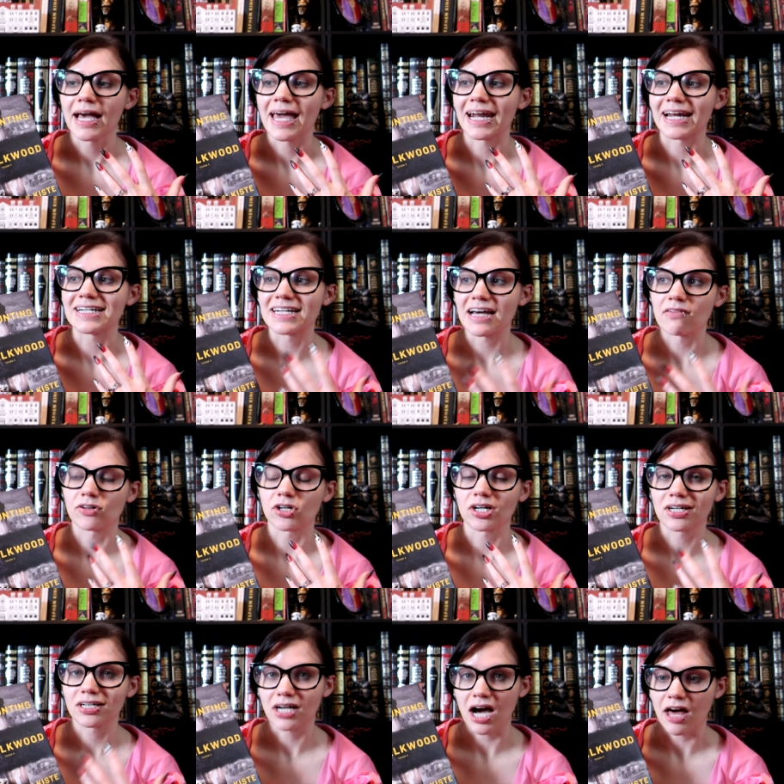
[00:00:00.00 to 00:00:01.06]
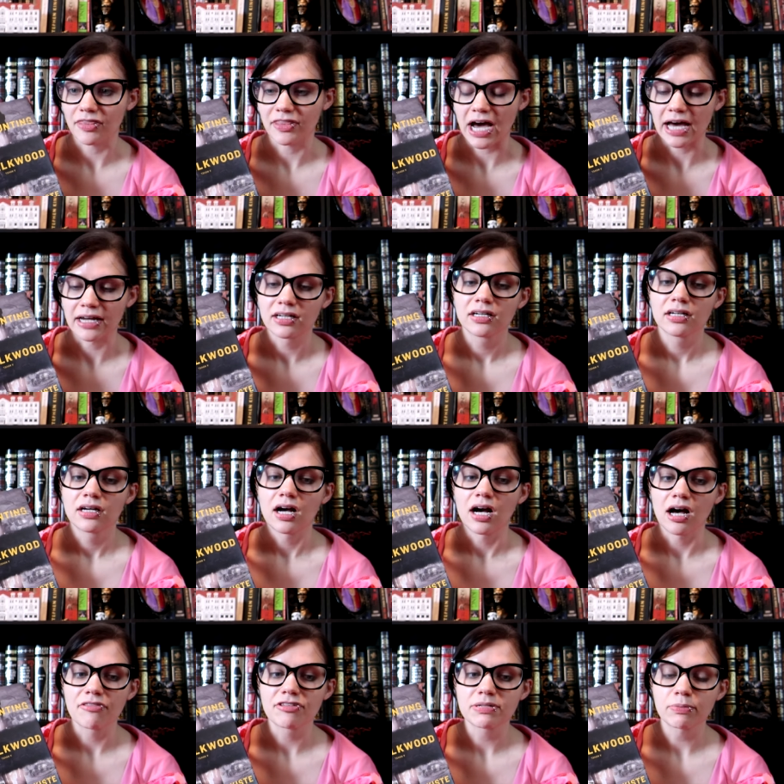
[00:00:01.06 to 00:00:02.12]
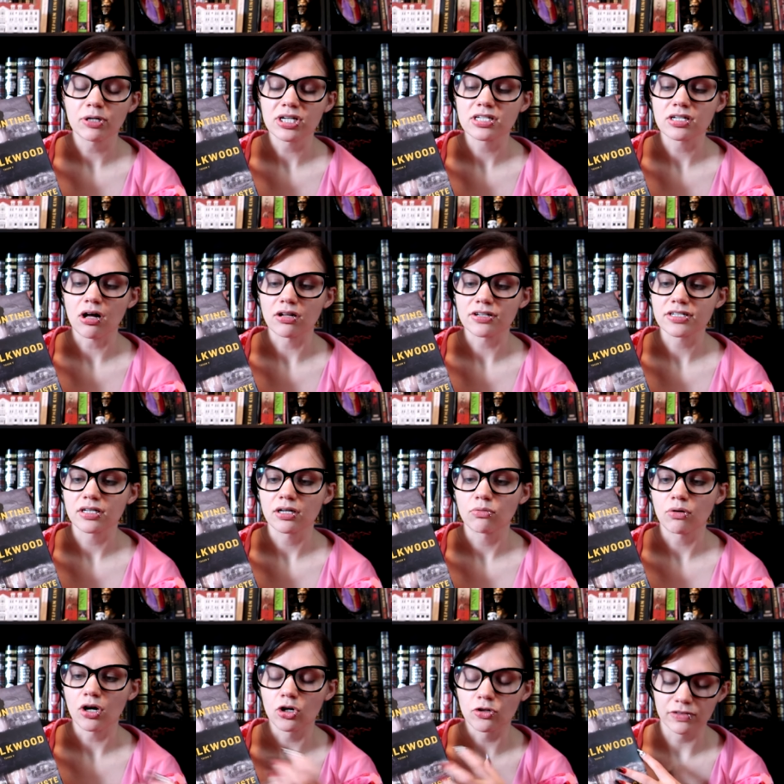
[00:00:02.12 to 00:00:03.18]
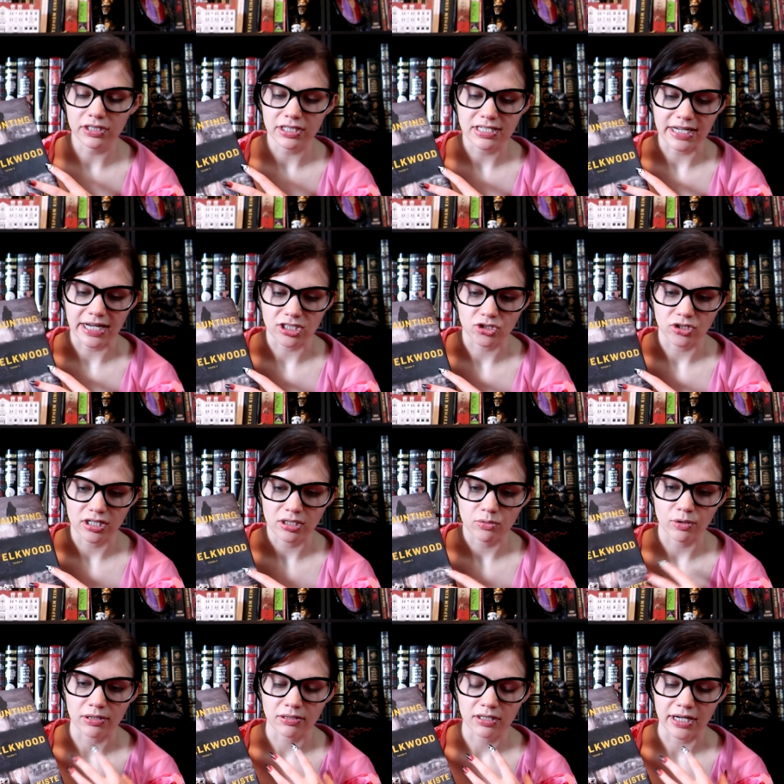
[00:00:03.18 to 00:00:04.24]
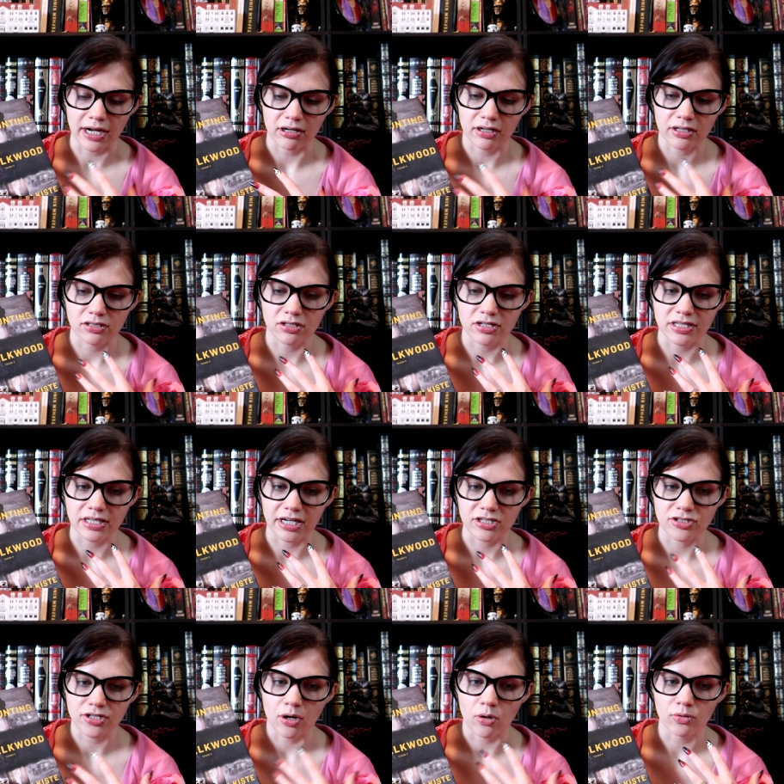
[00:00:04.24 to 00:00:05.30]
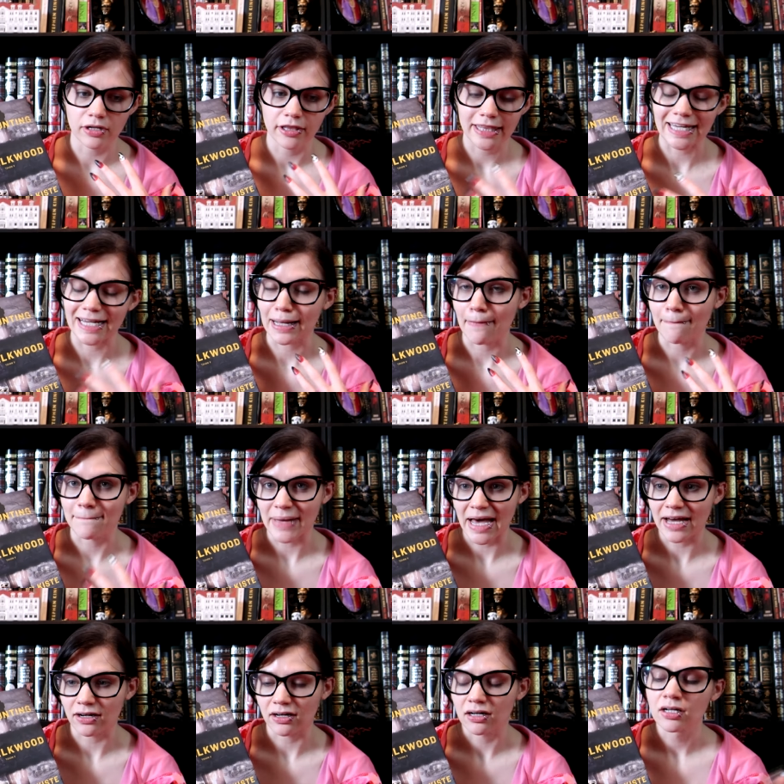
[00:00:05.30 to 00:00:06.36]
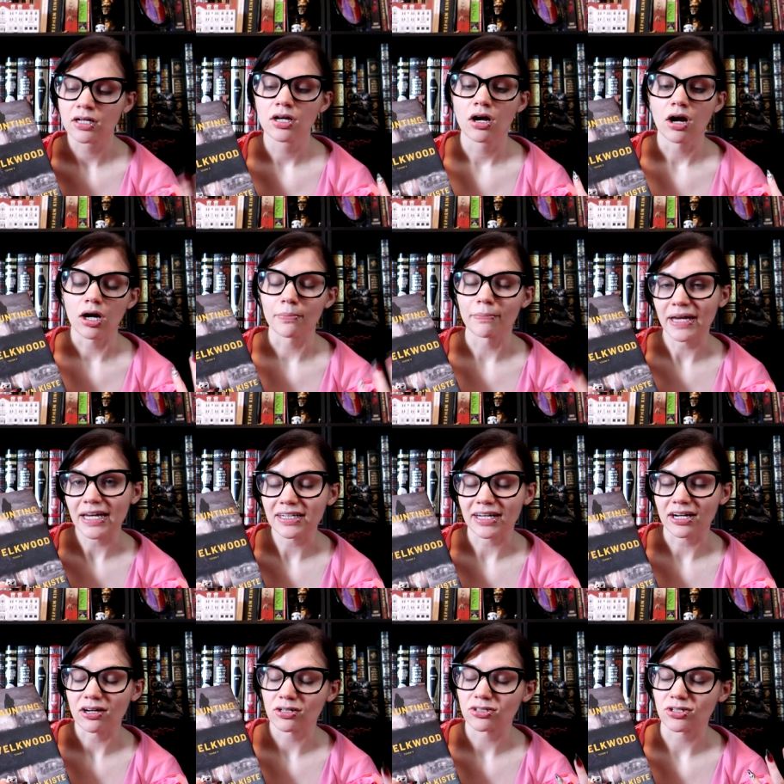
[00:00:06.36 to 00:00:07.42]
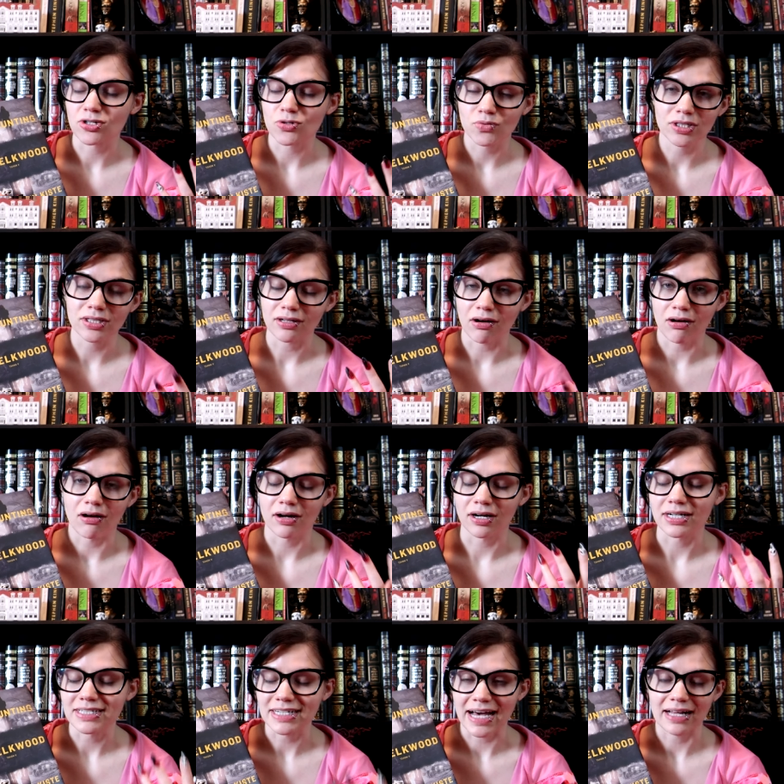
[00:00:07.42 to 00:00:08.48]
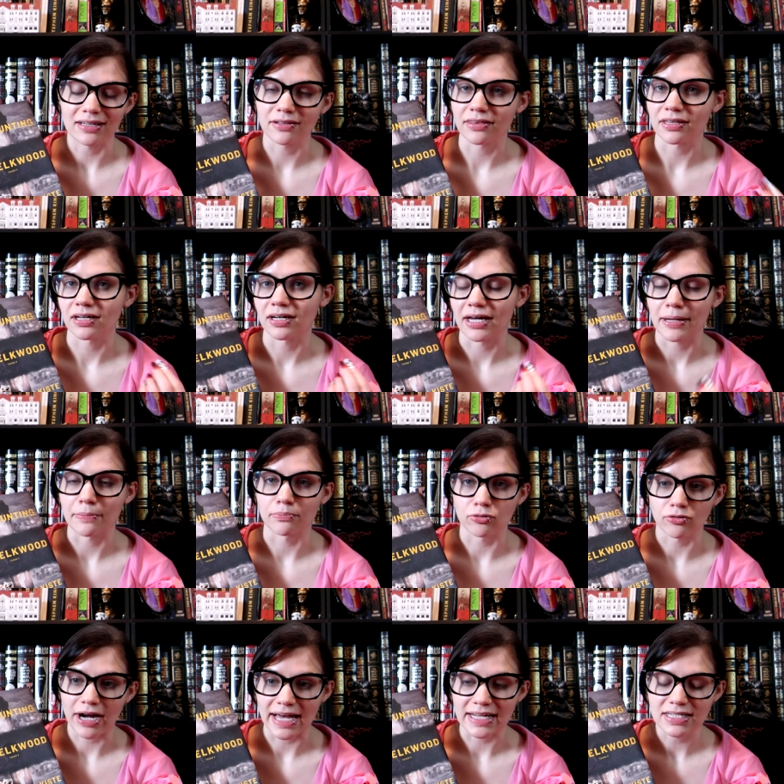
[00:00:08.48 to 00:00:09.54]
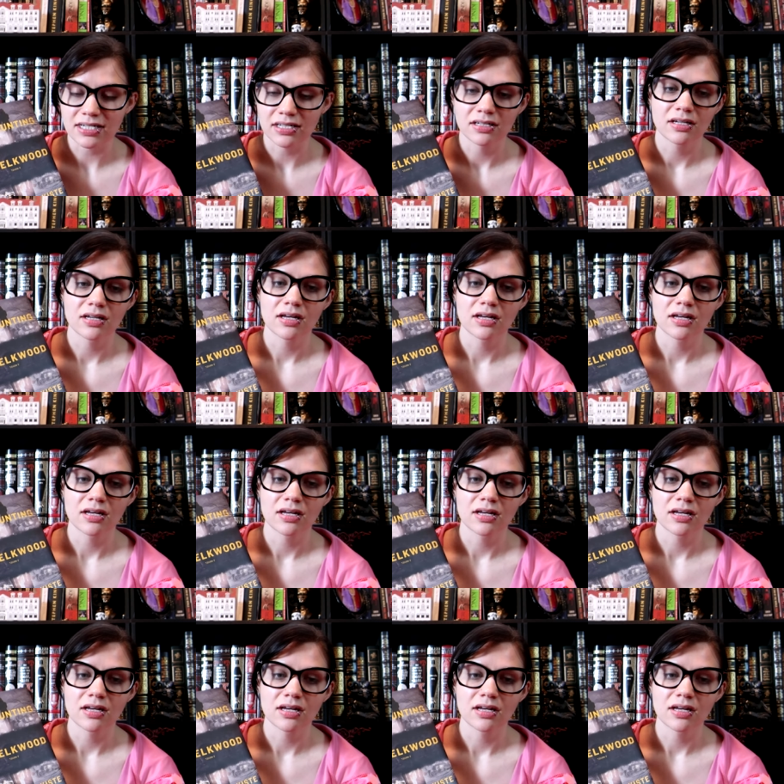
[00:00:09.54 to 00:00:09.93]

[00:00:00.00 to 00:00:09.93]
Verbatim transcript: and I never got that. Uh, this book is also overly saturated with characters that I don't think matter. Our main characters really are Talitha and Brett.